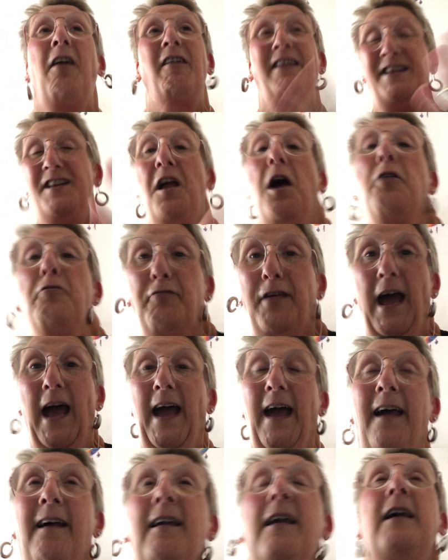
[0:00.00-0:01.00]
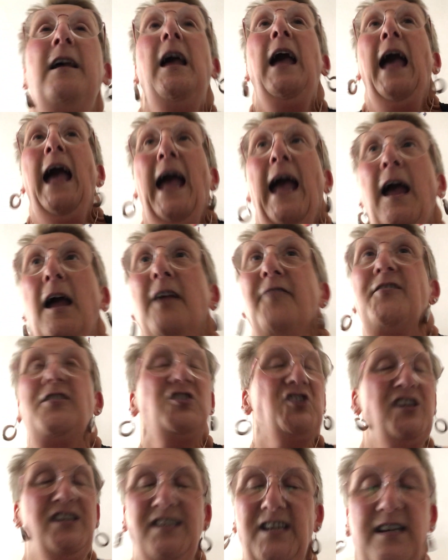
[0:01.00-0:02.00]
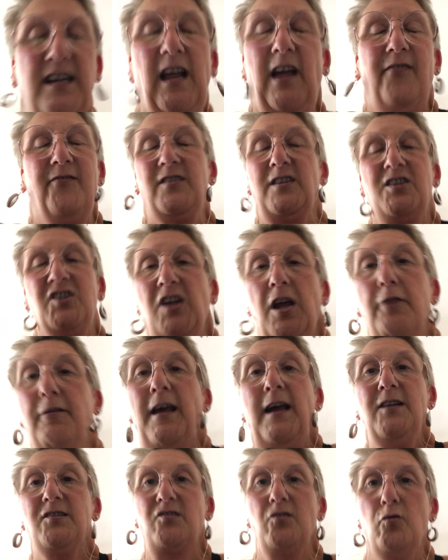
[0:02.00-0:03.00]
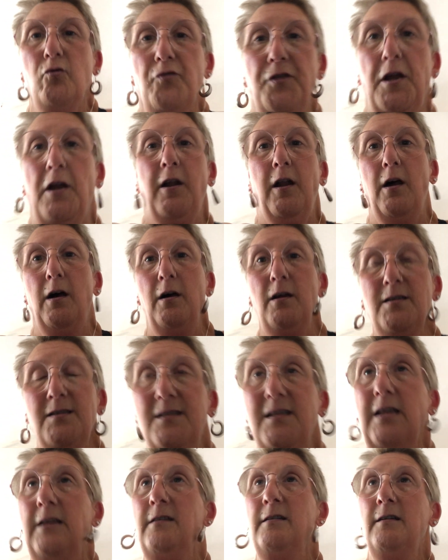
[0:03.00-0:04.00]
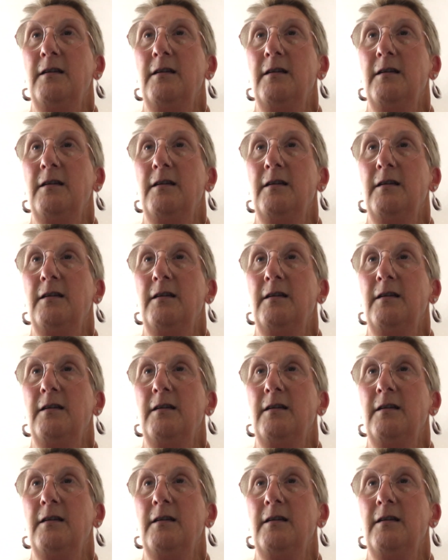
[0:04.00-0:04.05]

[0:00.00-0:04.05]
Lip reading: I know that. She didn't have to show that to all the class.